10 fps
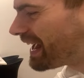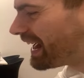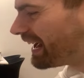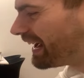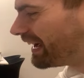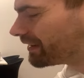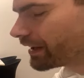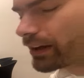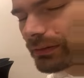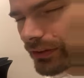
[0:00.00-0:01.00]
No,
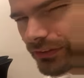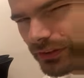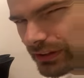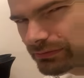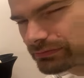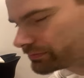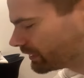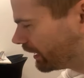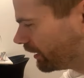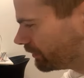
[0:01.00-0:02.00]
I'm not sorry.
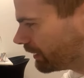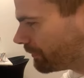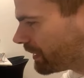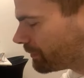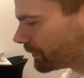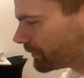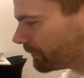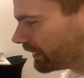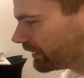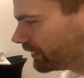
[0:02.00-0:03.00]
I'm happy with
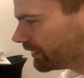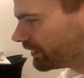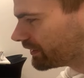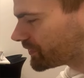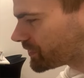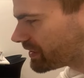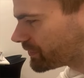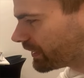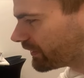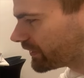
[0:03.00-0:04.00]
my strange
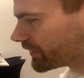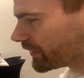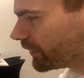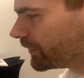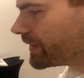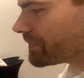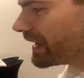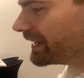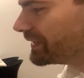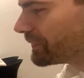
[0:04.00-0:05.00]
face. So
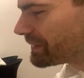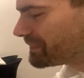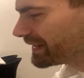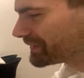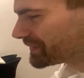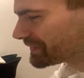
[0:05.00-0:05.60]
anyway, back to the